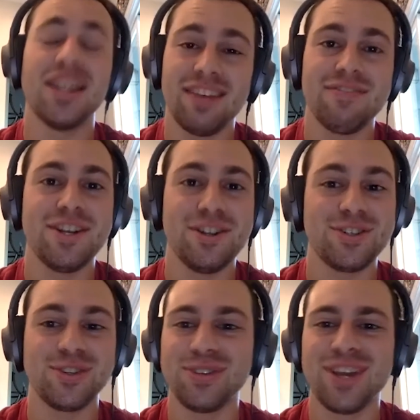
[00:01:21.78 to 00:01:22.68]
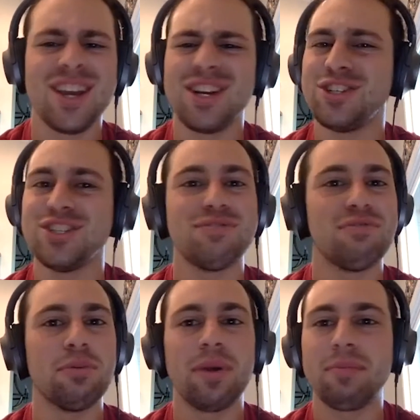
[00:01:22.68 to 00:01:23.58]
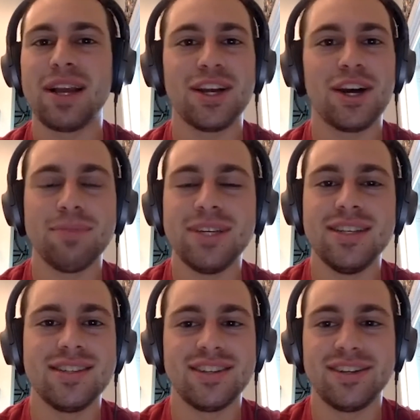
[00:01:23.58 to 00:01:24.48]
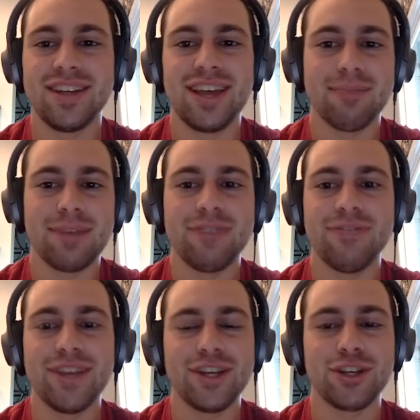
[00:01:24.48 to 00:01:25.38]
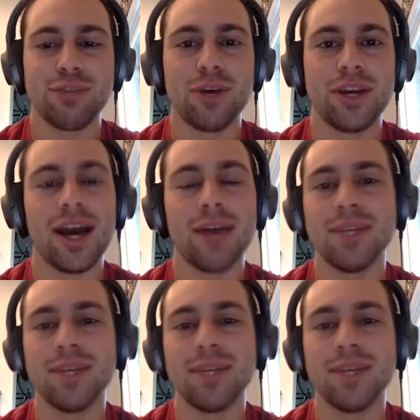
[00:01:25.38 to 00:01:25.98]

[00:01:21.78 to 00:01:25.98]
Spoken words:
years old, just filming my guppies and my fish and whatnot,